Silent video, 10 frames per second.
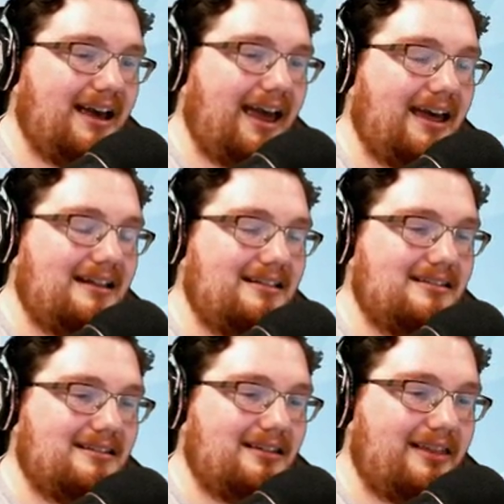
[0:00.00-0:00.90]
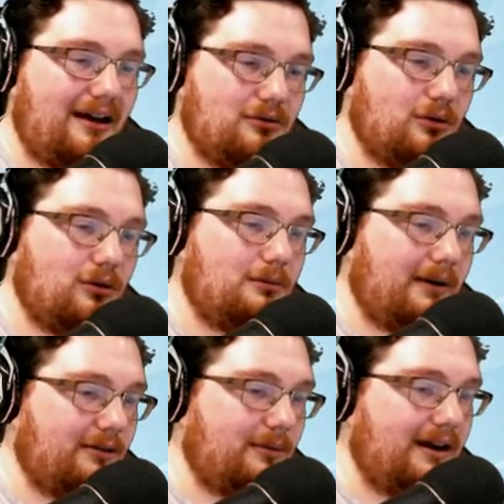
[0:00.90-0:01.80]
And that rule,
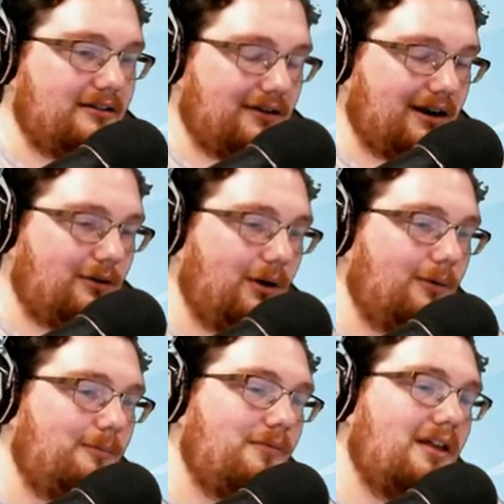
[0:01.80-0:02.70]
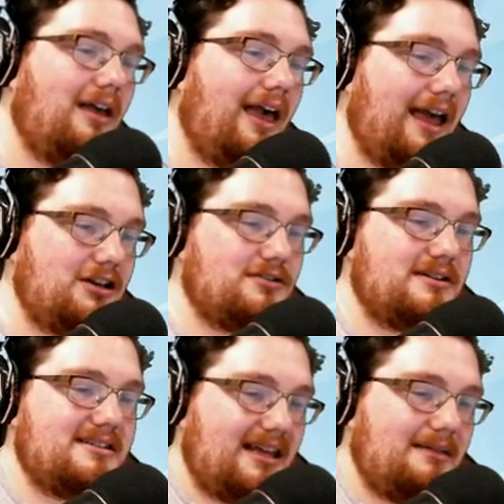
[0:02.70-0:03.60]
by the way, direct quote,
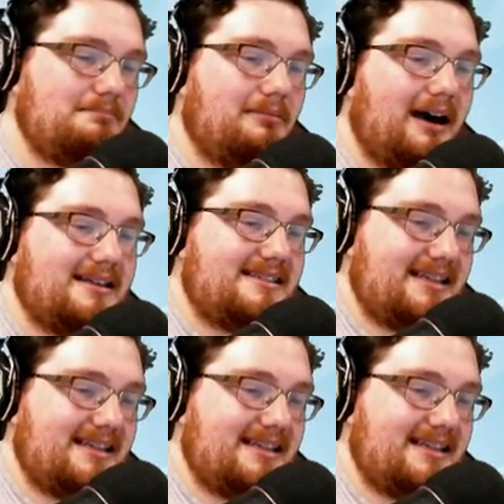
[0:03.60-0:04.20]
entries deemed by